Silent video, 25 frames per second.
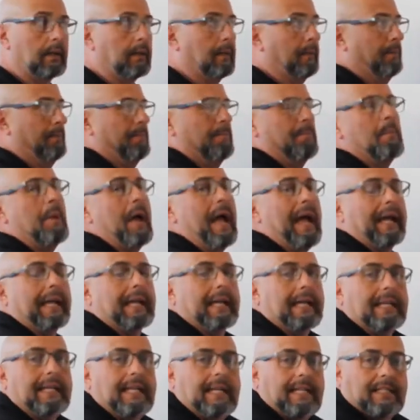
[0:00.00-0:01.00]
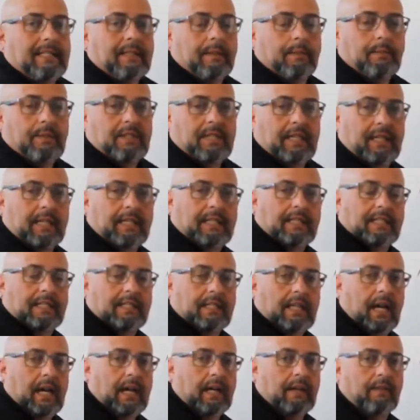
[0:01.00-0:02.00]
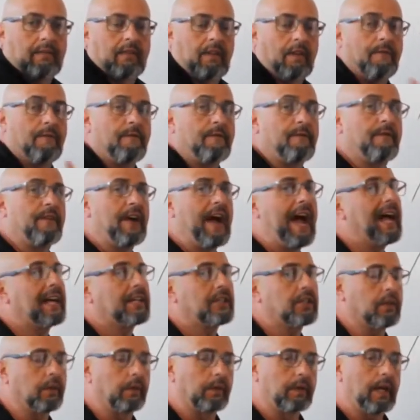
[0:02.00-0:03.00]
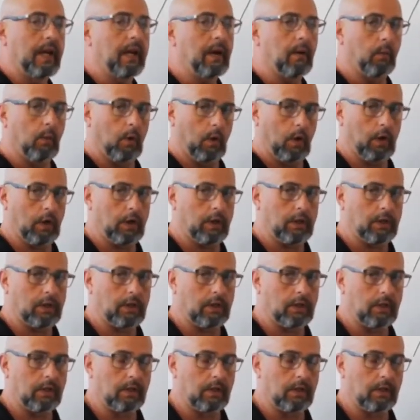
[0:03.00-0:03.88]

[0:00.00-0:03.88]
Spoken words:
mechanisms inside the fascial networks,